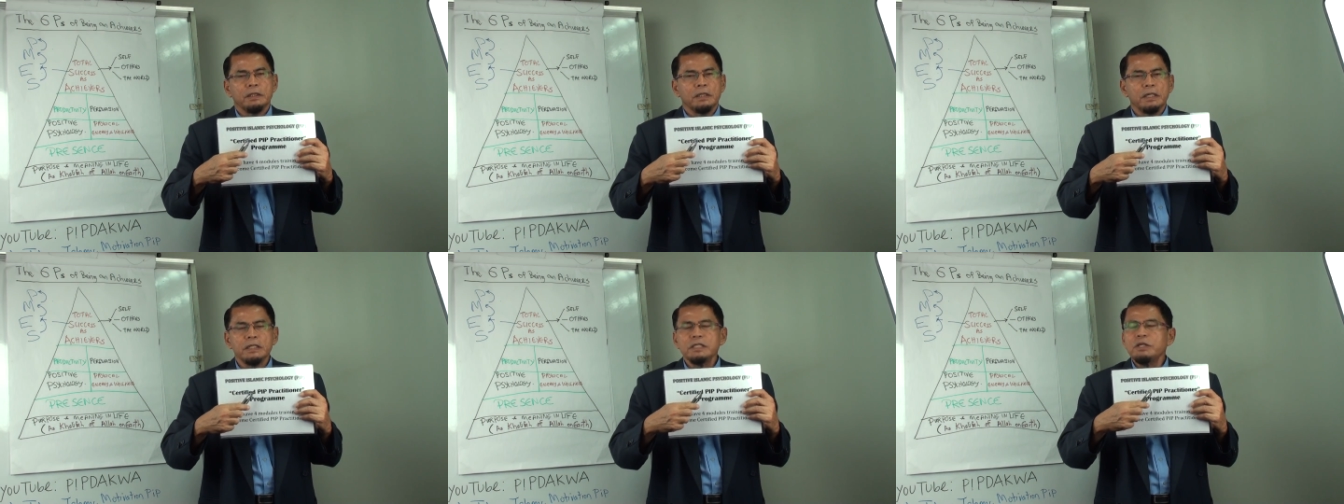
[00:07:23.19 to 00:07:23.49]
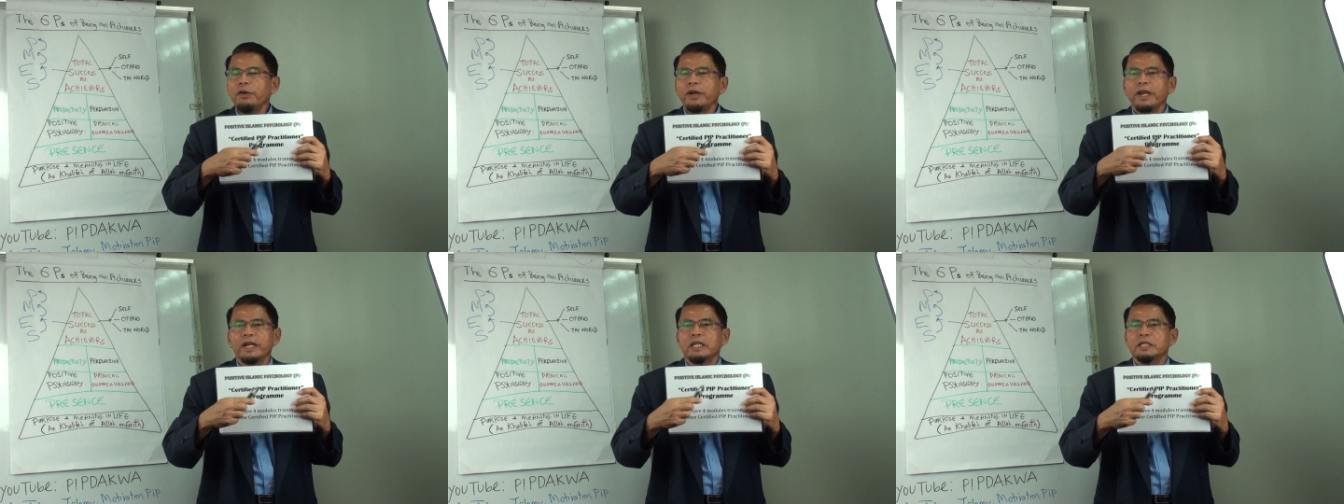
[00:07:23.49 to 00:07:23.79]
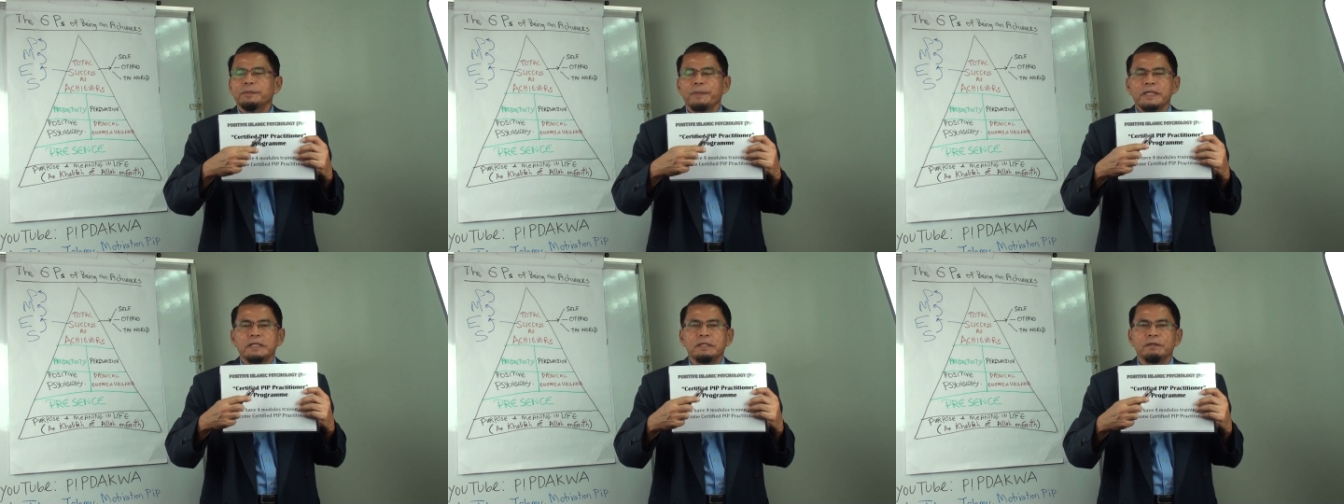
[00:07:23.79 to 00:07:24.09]
It's not an
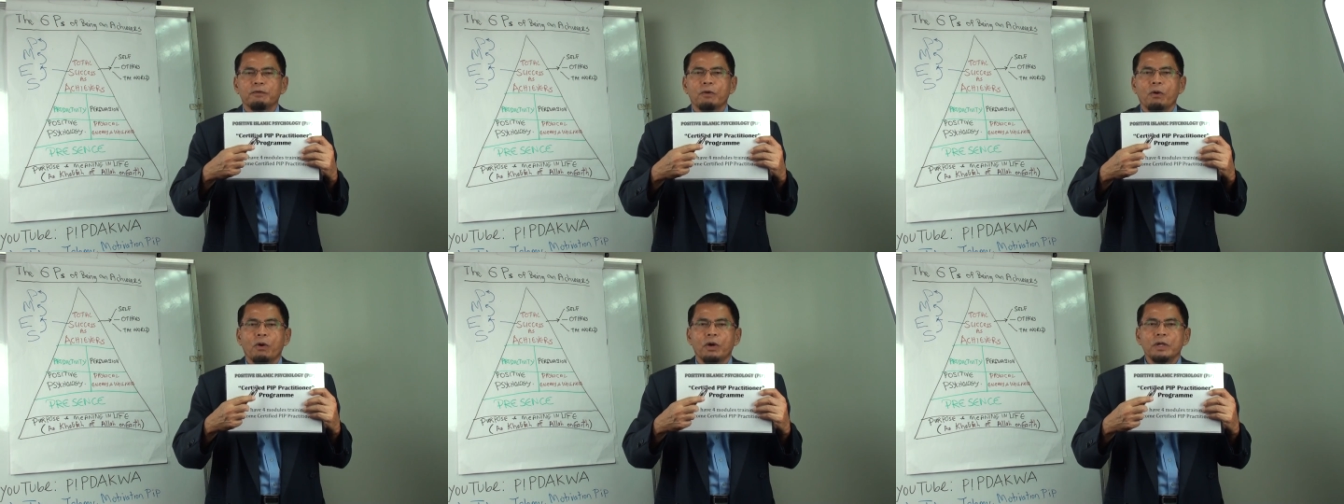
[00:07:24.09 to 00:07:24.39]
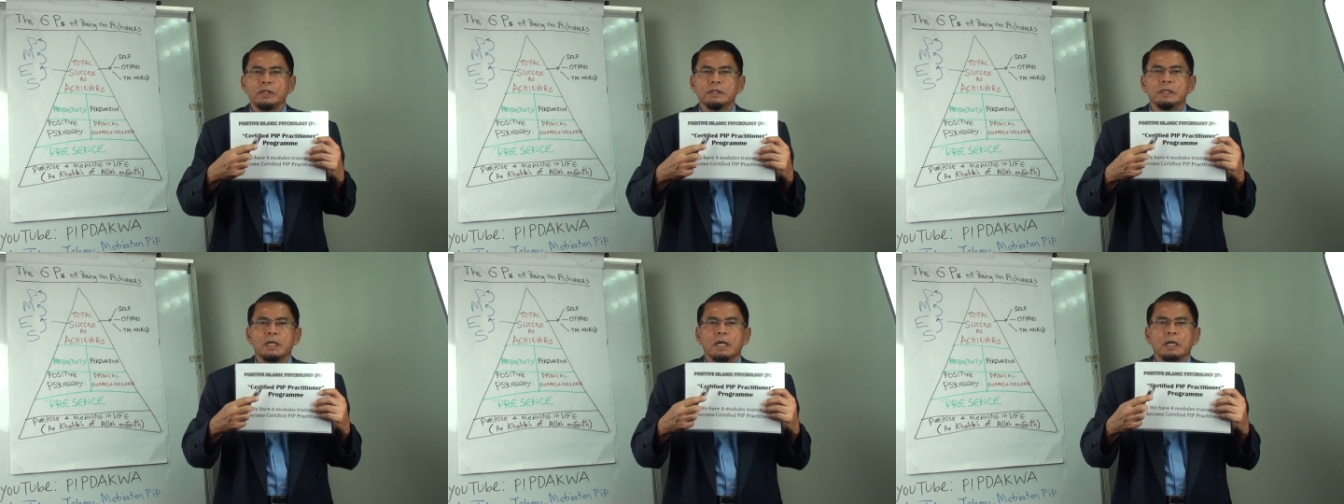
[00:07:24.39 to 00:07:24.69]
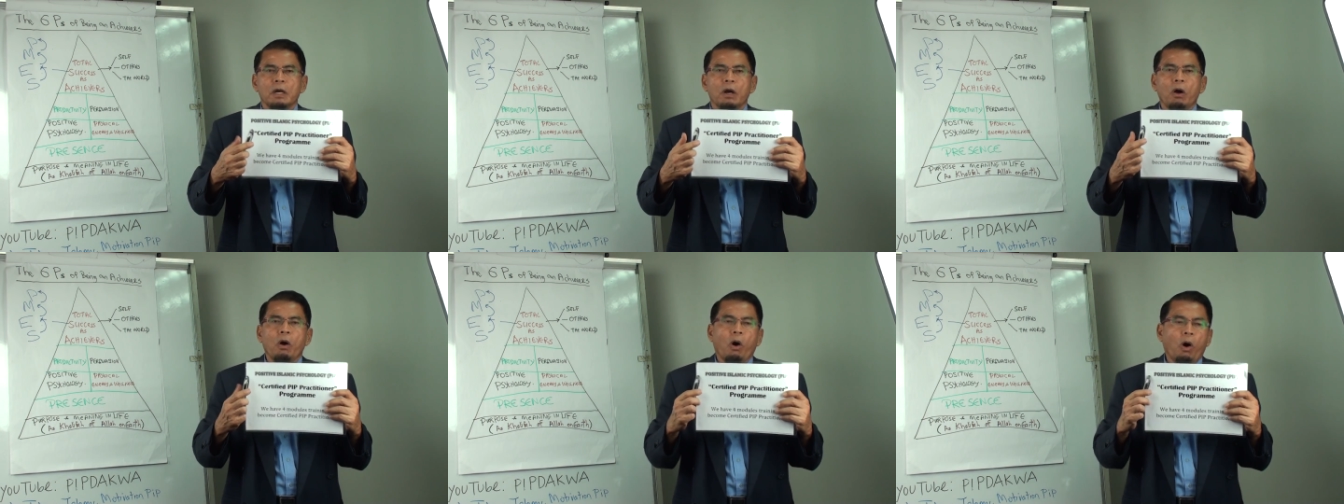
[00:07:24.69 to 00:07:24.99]
expensive course.
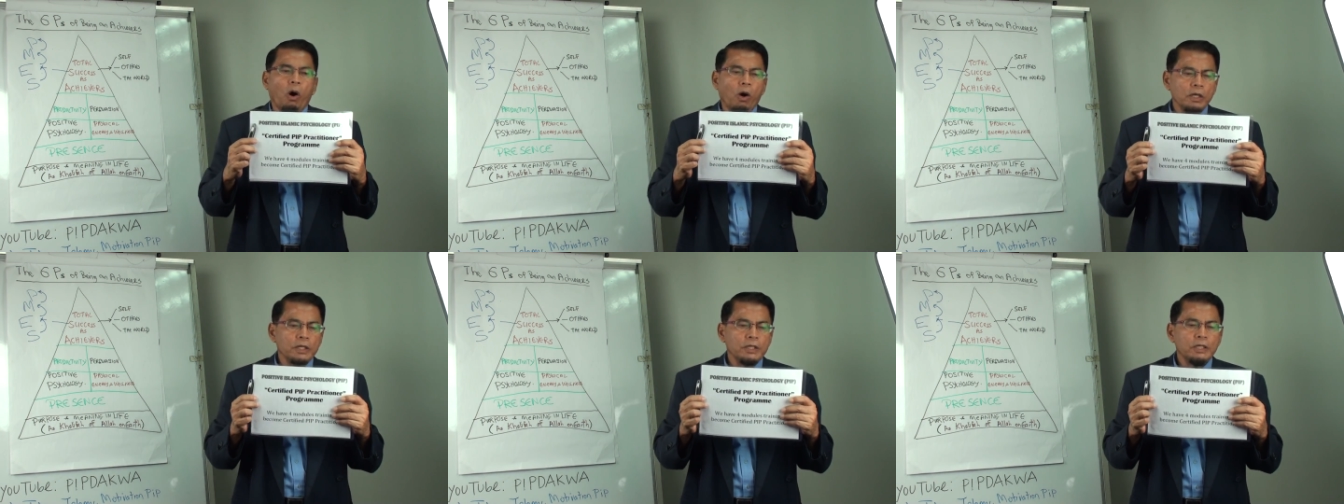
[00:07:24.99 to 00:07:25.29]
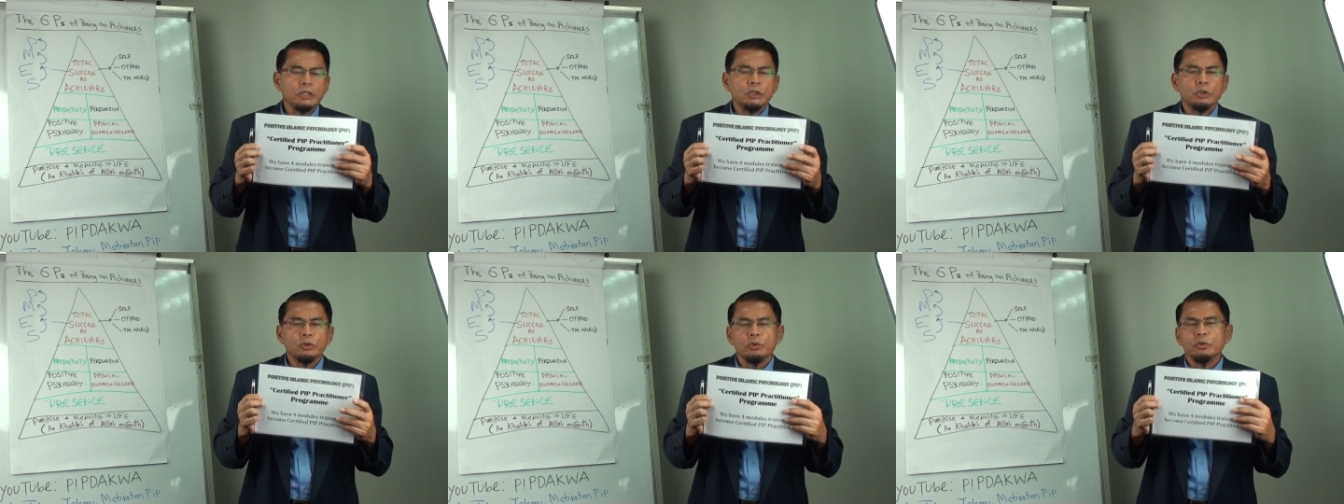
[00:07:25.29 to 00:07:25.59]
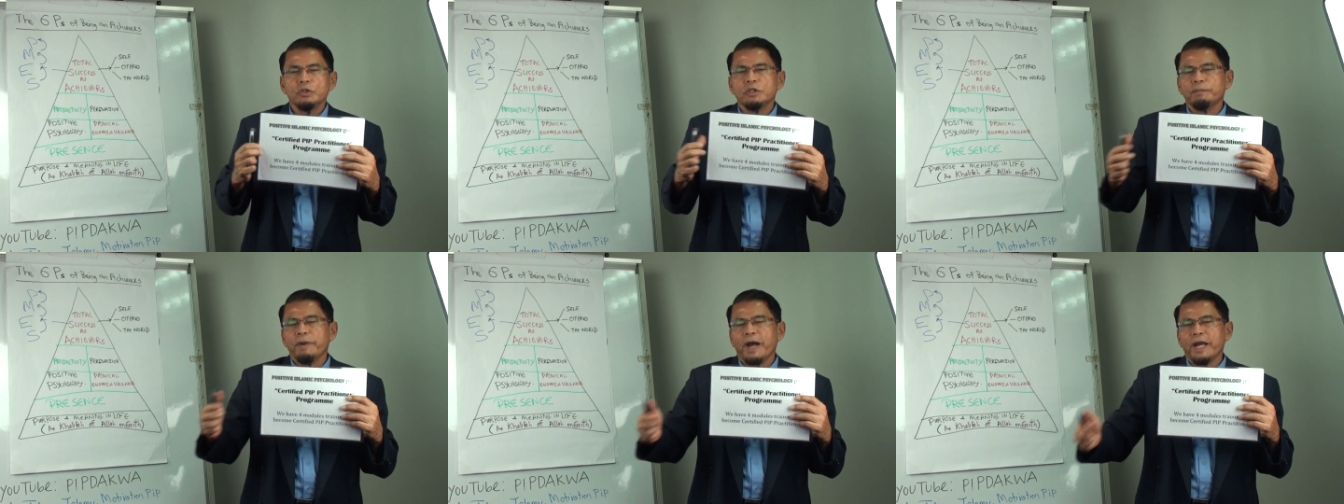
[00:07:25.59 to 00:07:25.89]
All you need to do
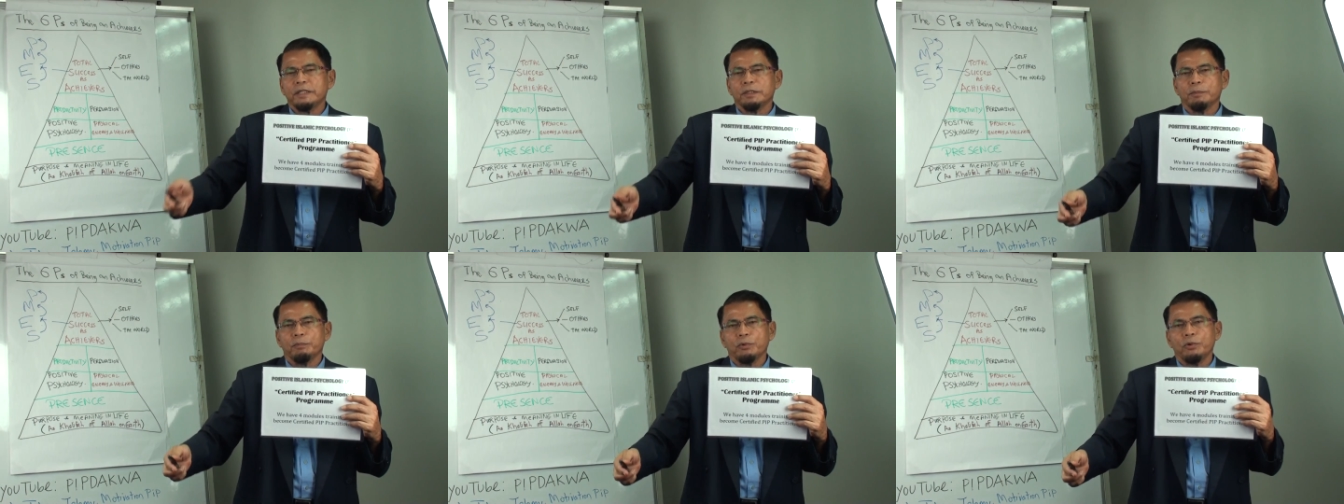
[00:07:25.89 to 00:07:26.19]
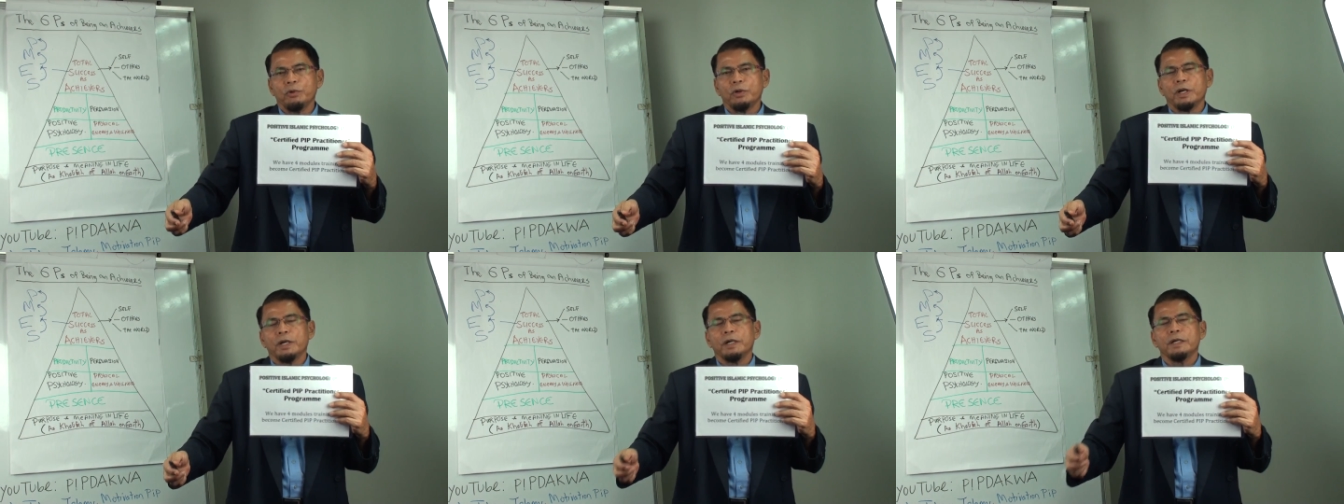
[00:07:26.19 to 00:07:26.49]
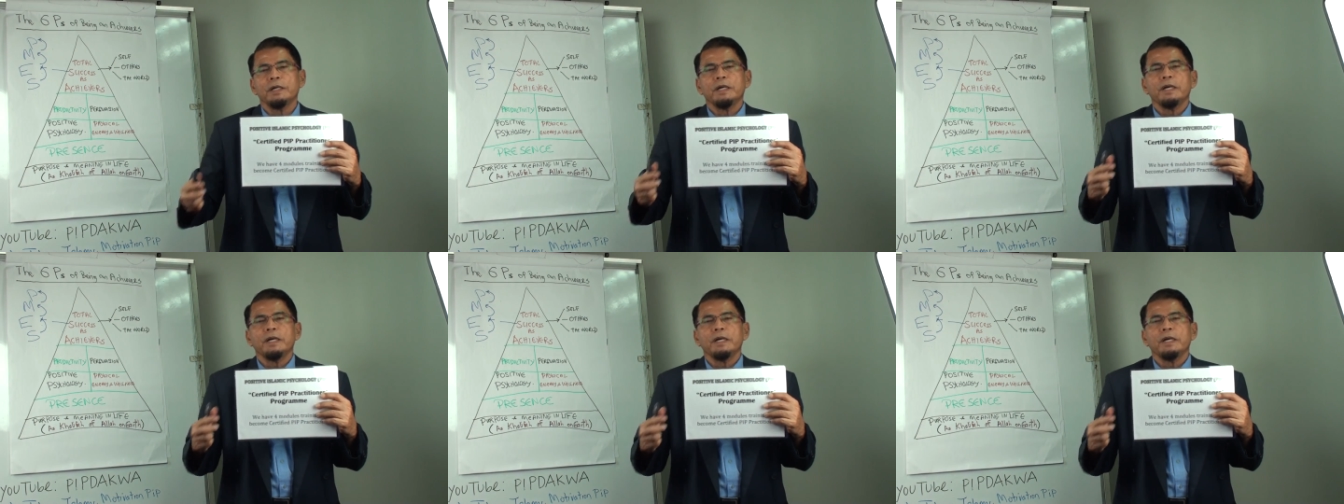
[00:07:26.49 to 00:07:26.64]
is buy the book,